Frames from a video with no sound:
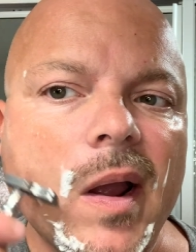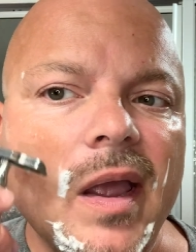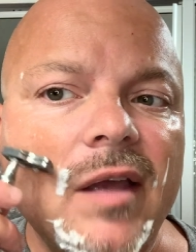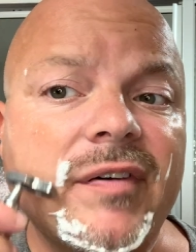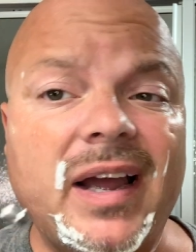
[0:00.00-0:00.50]

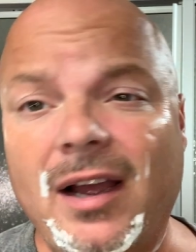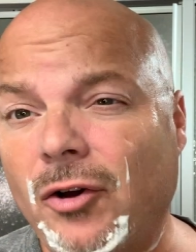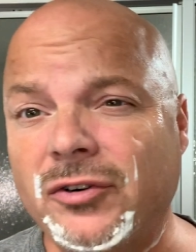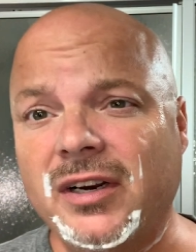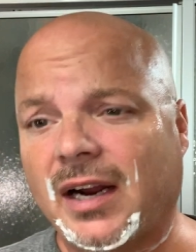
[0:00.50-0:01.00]
if I
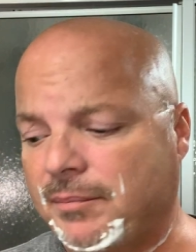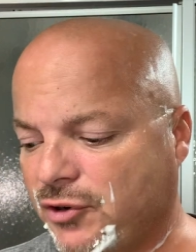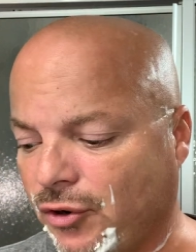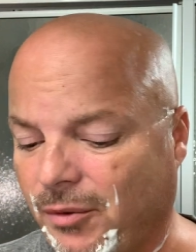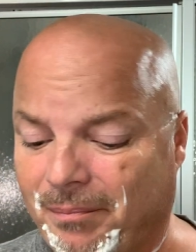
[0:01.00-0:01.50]
owned it, I'm
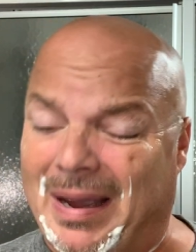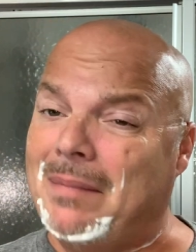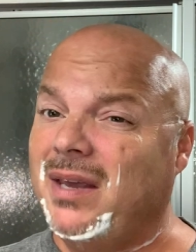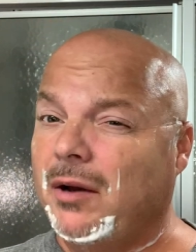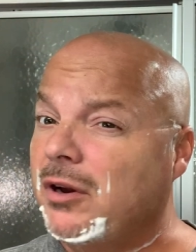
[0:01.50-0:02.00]
sure
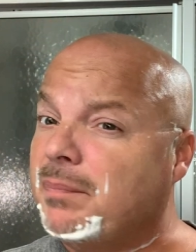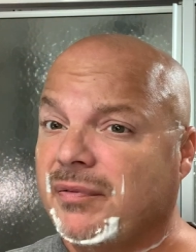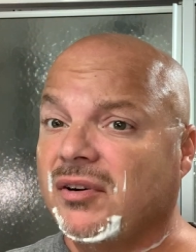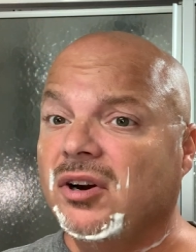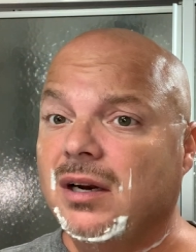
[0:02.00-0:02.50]
maybe I would
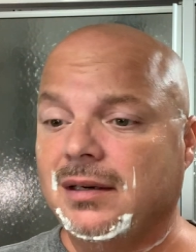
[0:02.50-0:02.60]
prefer it.